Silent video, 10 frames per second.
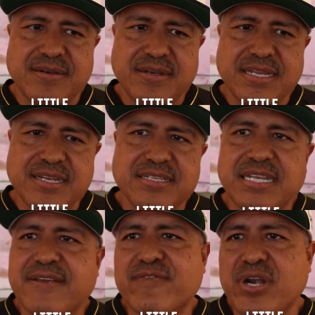he doesn't
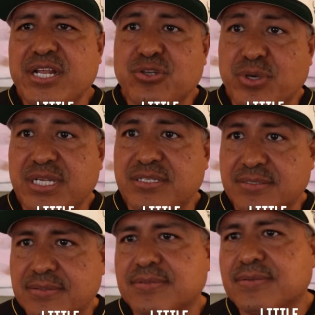give credit to his